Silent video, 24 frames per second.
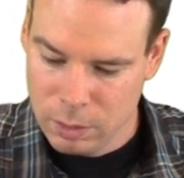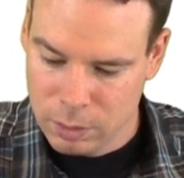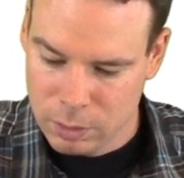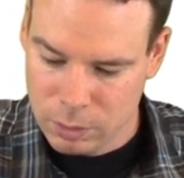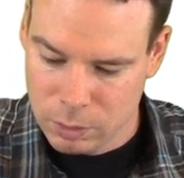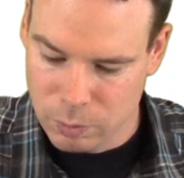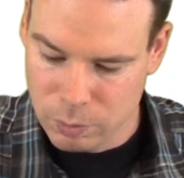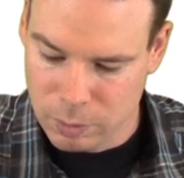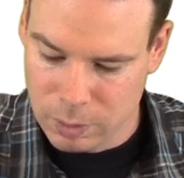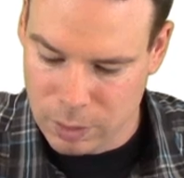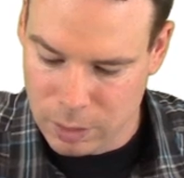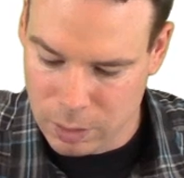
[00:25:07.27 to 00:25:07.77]

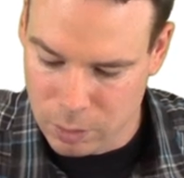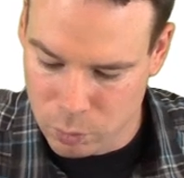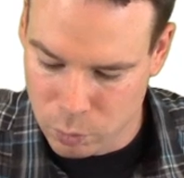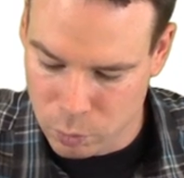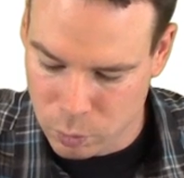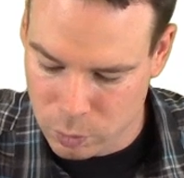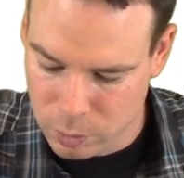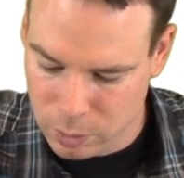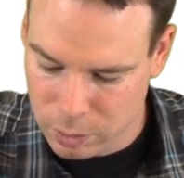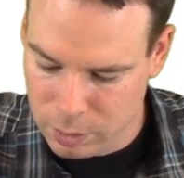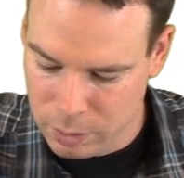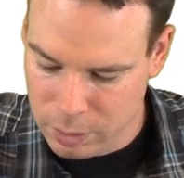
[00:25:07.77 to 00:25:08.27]
So again,
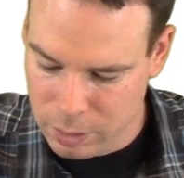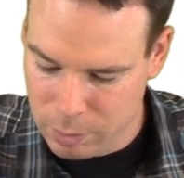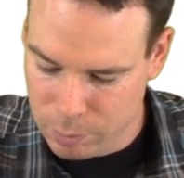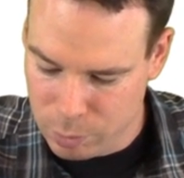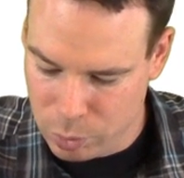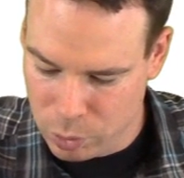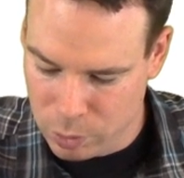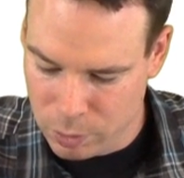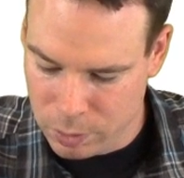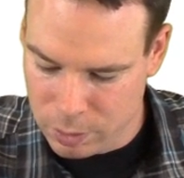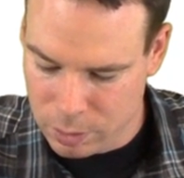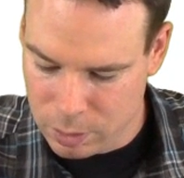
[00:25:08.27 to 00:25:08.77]
really
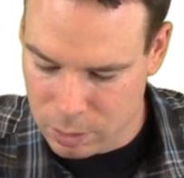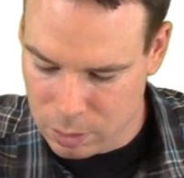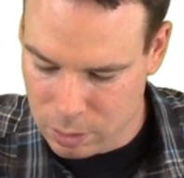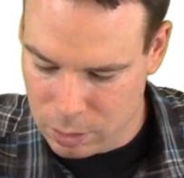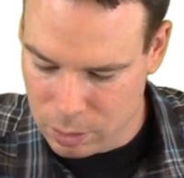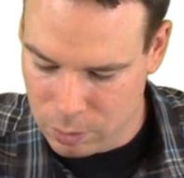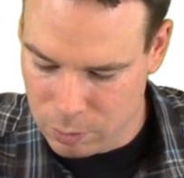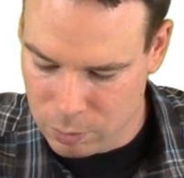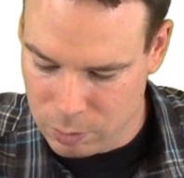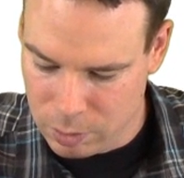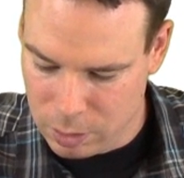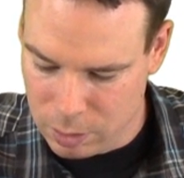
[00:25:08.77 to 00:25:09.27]
important to
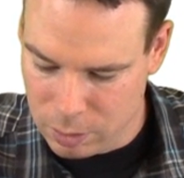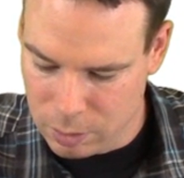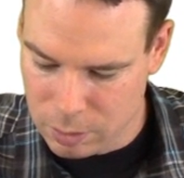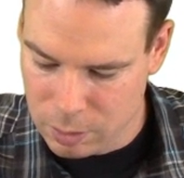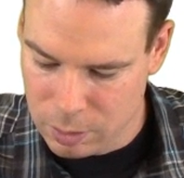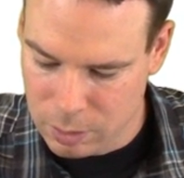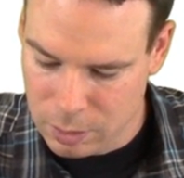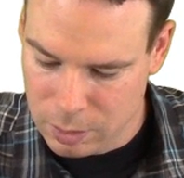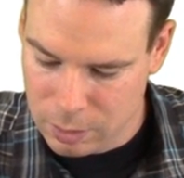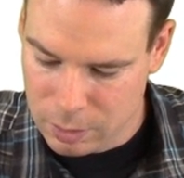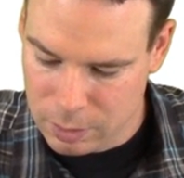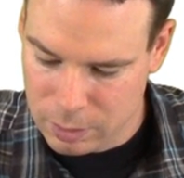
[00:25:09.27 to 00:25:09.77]
note here.
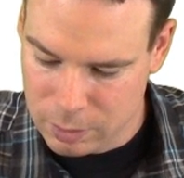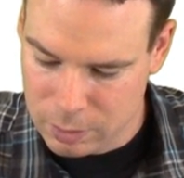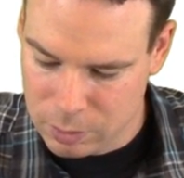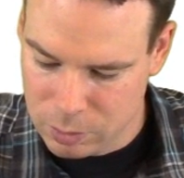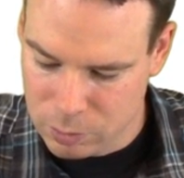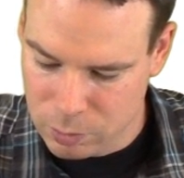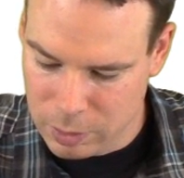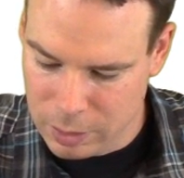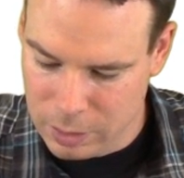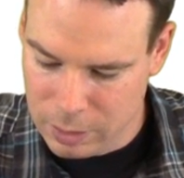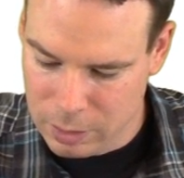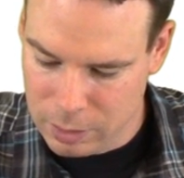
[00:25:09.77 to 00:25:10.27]
This
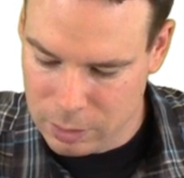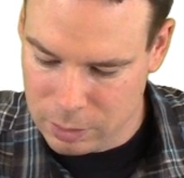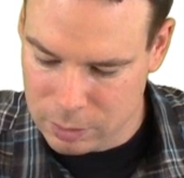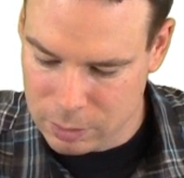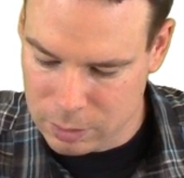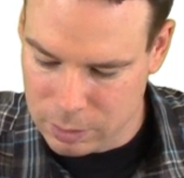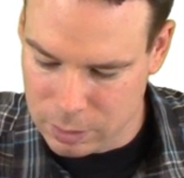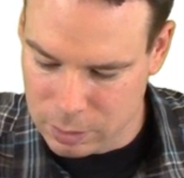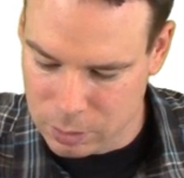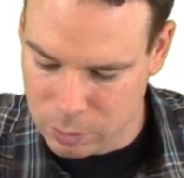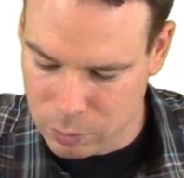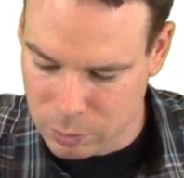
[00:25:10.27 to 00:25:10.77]
is radius,
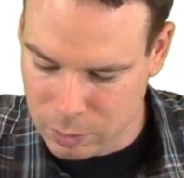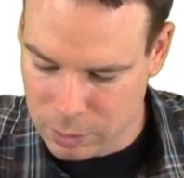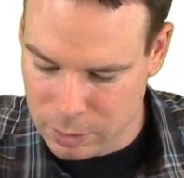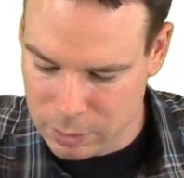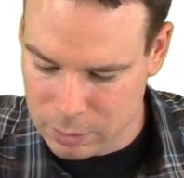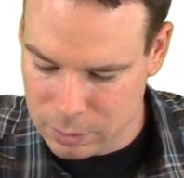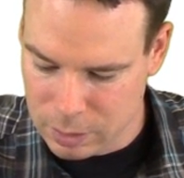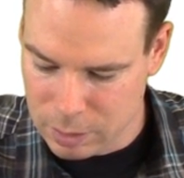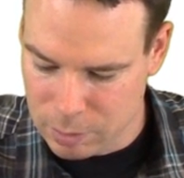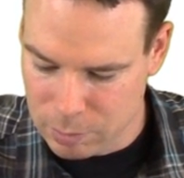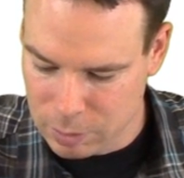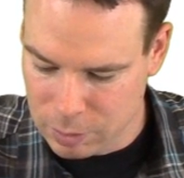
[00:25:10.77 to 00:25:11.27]
that's where
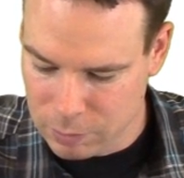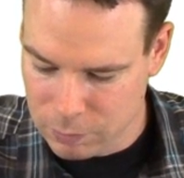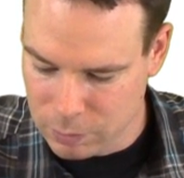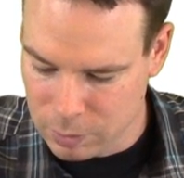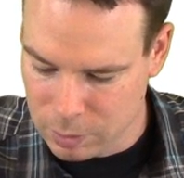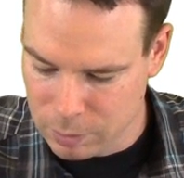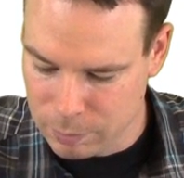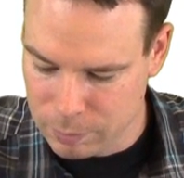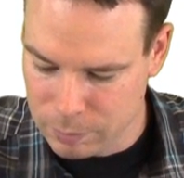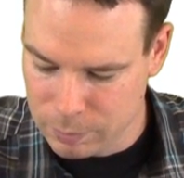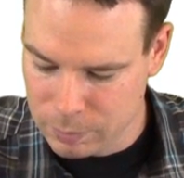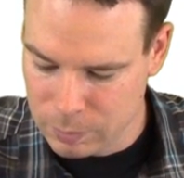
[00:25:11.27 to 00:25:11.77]
that's coming
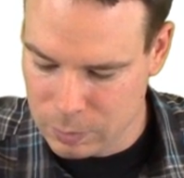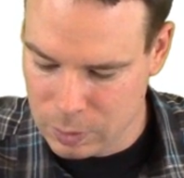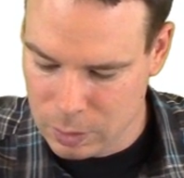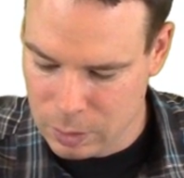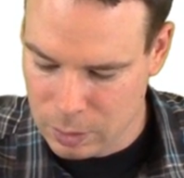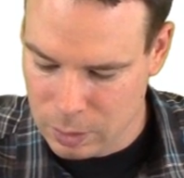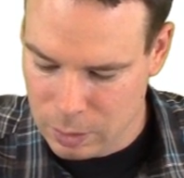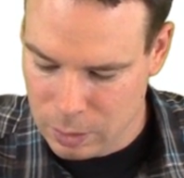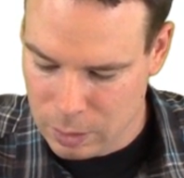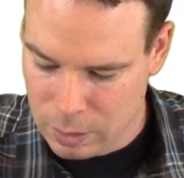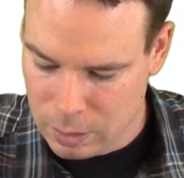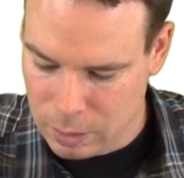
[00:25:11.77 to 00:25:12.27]
from,
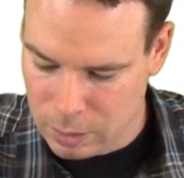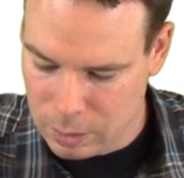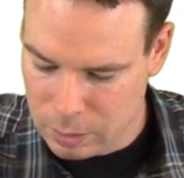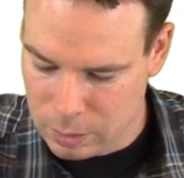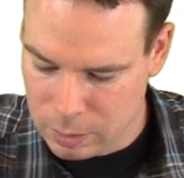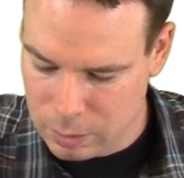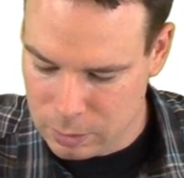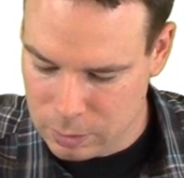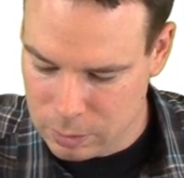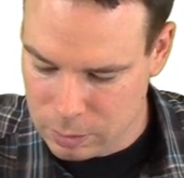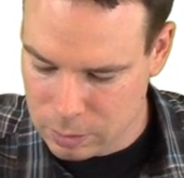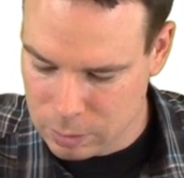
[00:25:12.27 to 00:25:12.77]

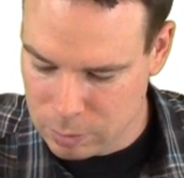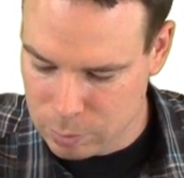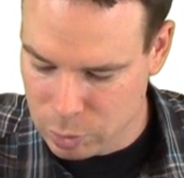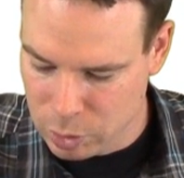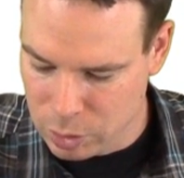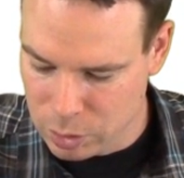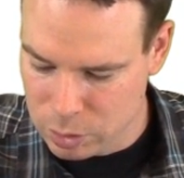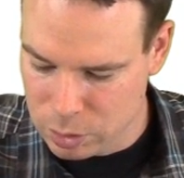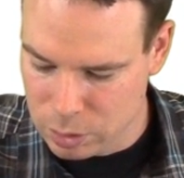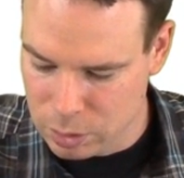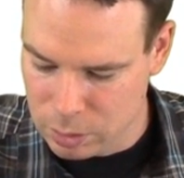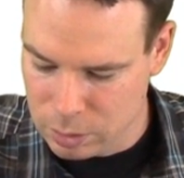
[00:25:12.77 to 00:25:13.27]
and this
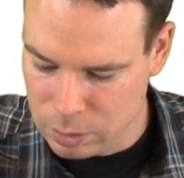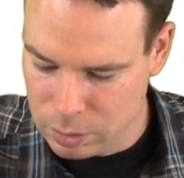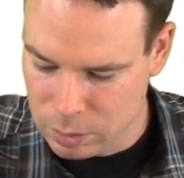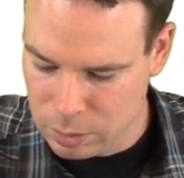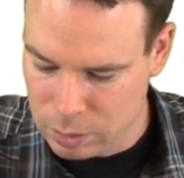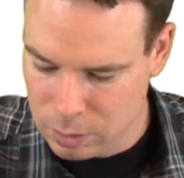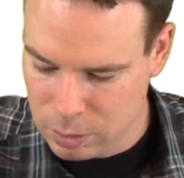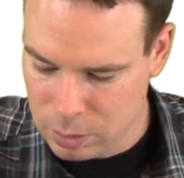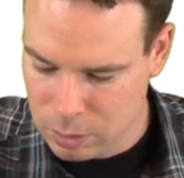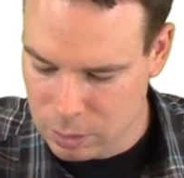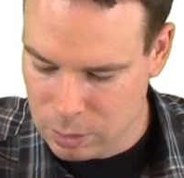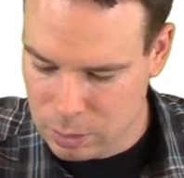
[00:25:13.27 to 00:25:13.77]
expression
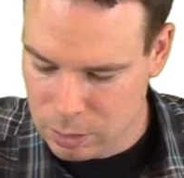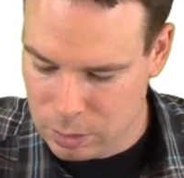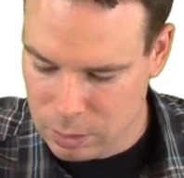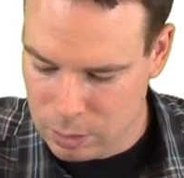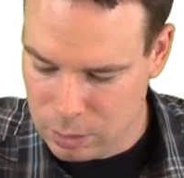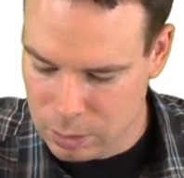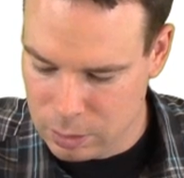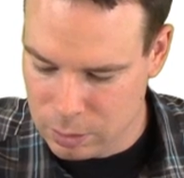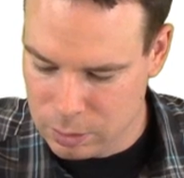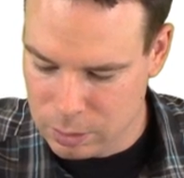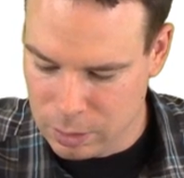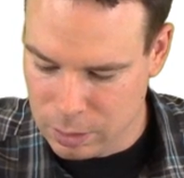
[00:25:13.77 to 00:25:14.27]

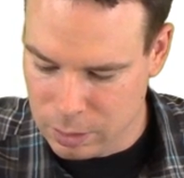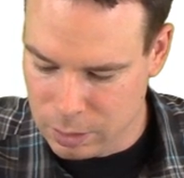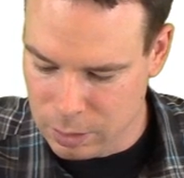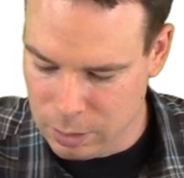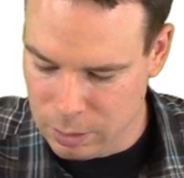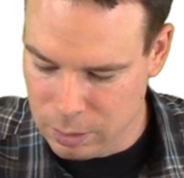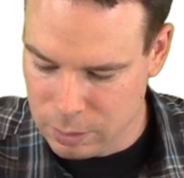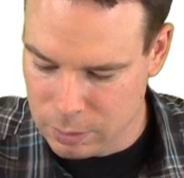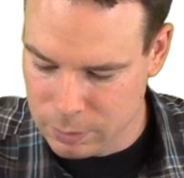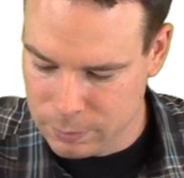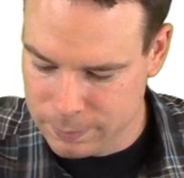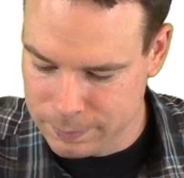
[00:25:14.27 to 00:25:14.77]
is
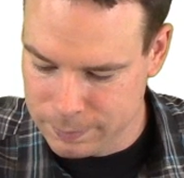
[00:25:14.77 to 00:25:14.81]
height